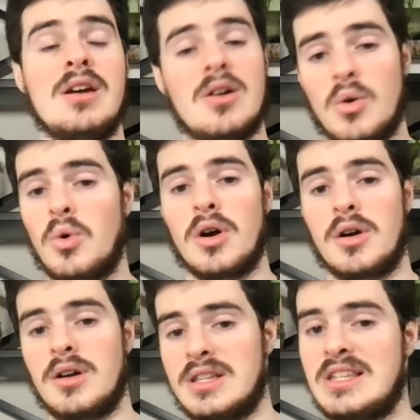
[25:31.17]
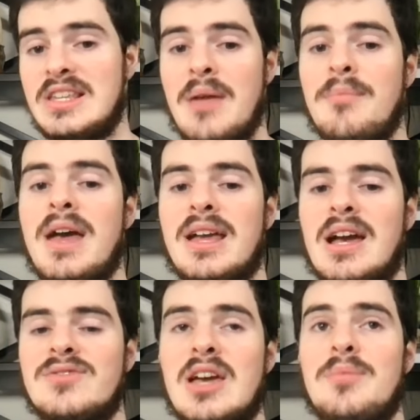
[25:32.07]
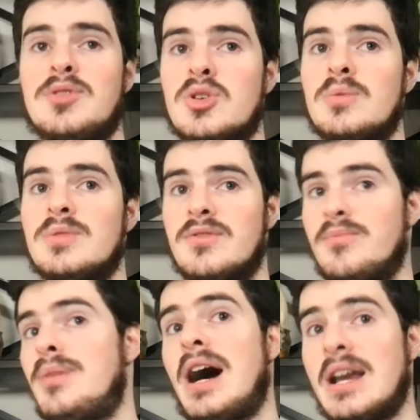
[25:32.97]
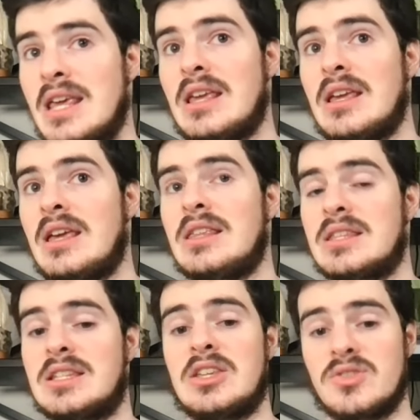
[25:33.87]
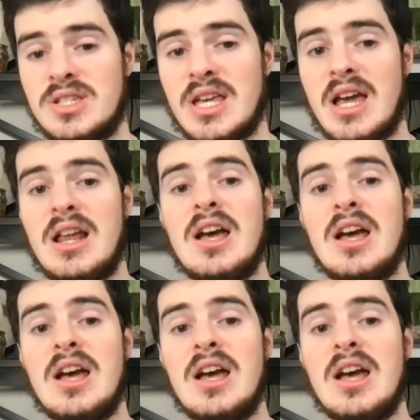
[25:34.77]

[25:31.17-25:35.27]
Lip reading: or a DK Metcalf type in terms of body and skill set.